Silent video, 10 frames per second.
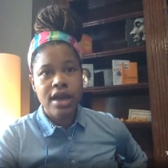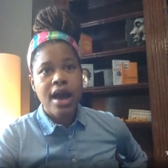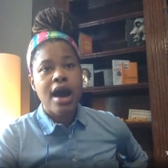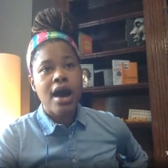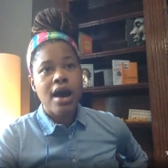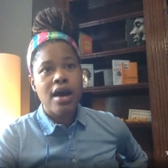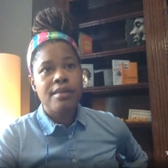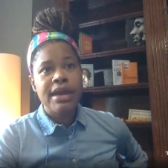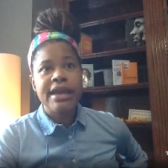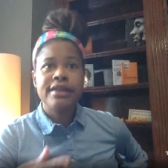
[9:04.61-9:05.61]

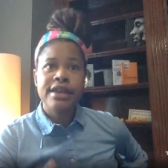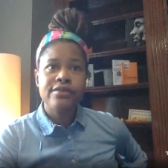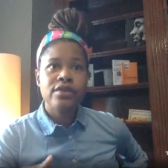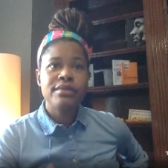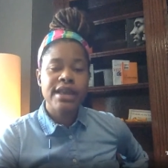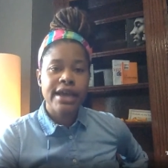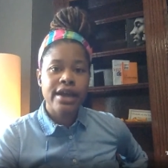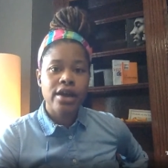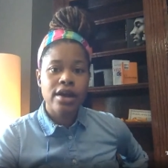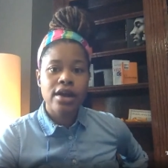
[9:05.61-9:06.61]
And then from
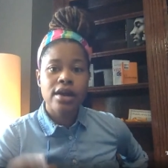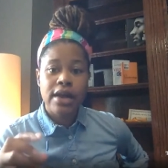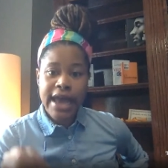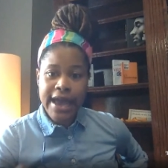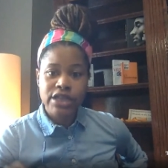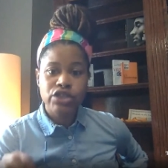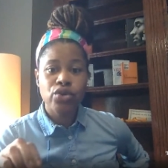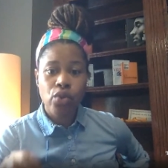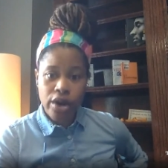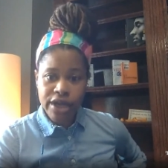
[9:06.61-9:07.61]
there, as you're
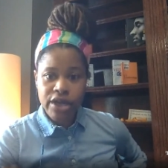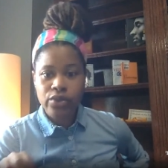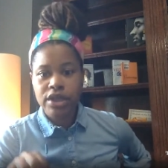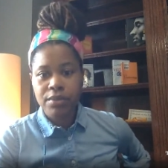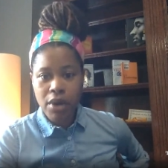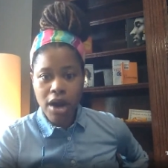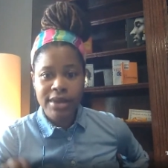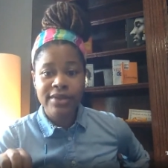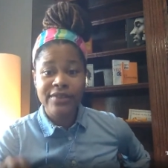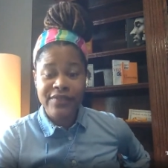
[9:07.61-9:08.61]
working with the
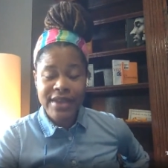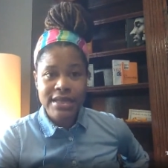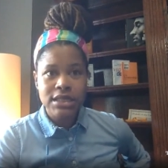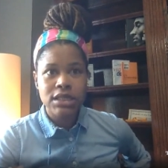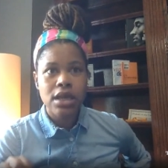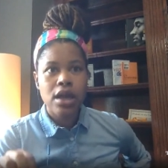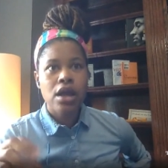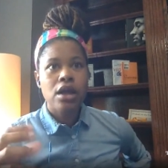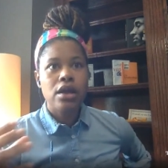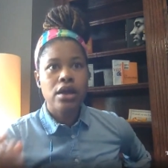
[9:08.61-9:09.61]
Department of Defense,
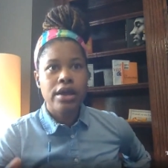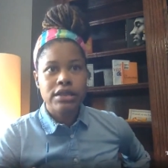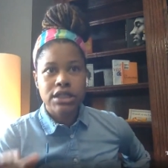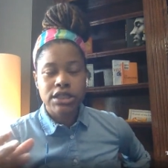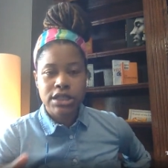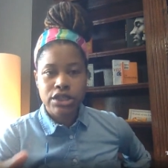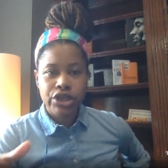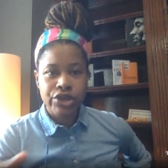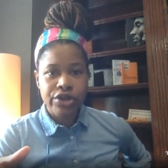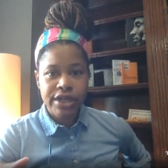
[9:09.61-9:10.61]

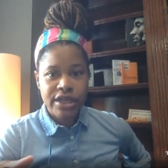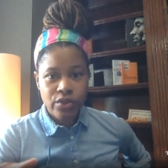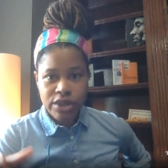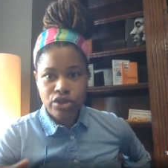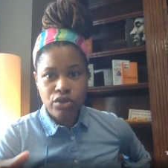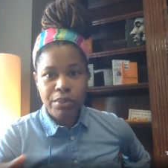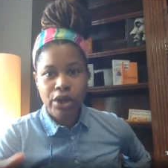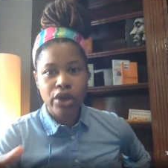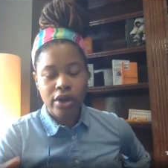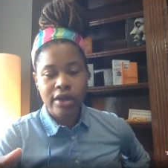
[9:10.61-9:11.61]
security was
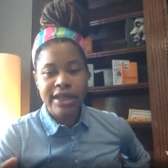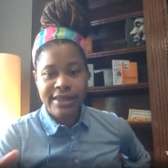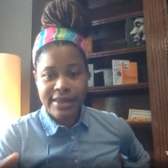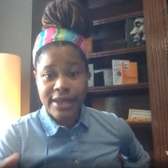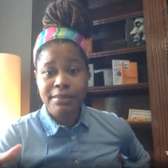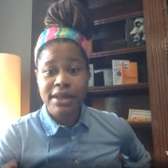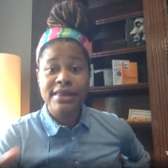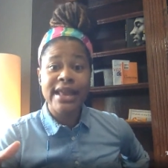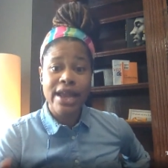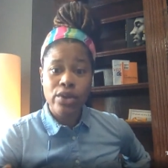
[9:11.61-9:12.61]
super early then,
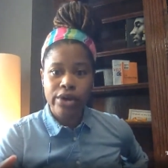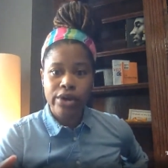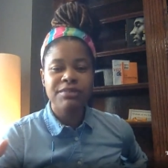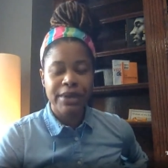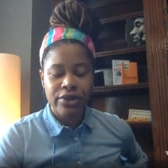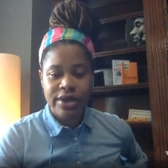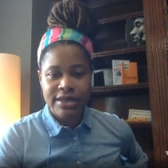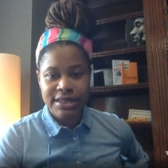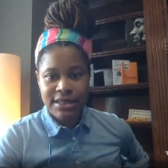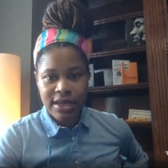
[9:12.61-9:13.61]
but they were
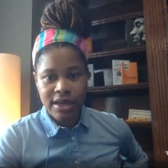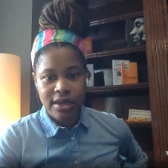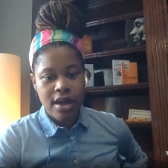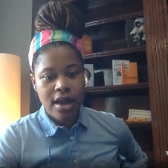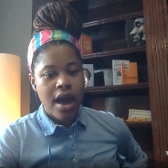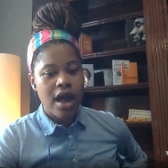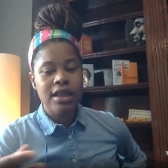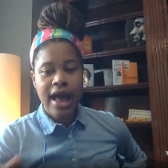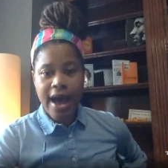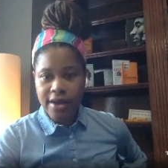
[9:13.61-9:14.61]
experiencing a
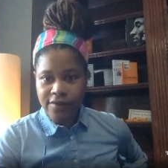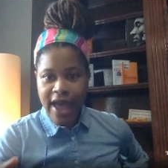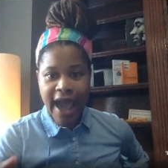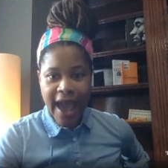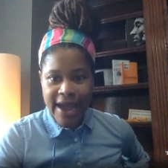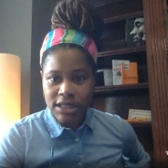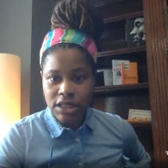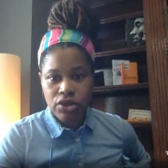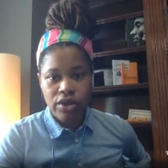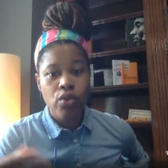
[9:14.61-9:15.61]
lot of hacks.
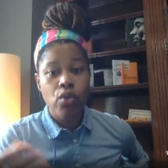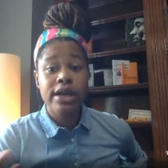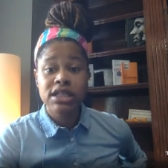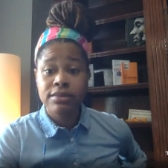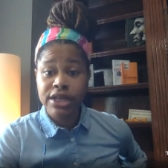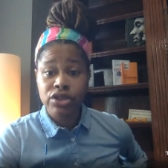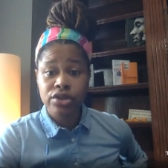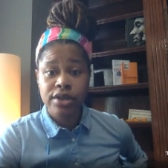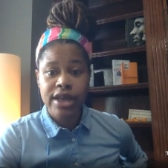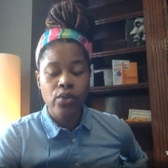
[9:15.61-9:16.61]
And so they wanted to make
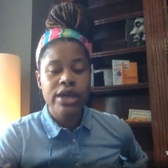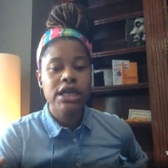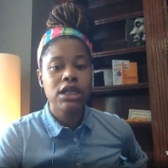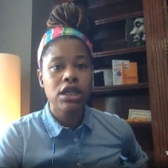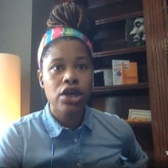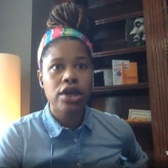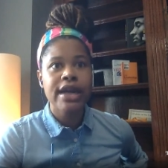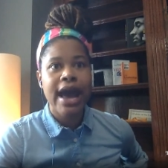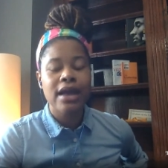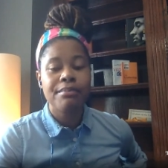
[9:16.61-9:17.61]
sure that we could
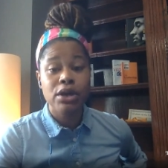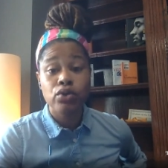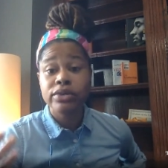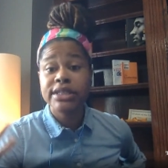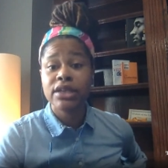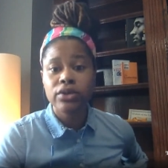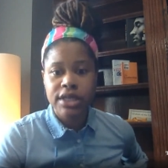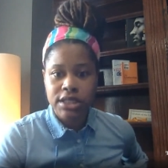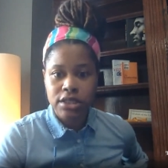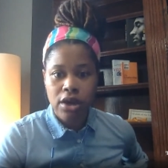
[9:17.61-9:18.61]
learn how to build
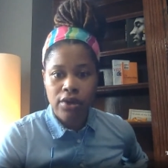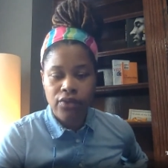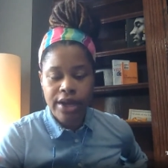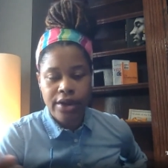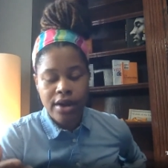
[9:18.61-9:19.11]
resilient software.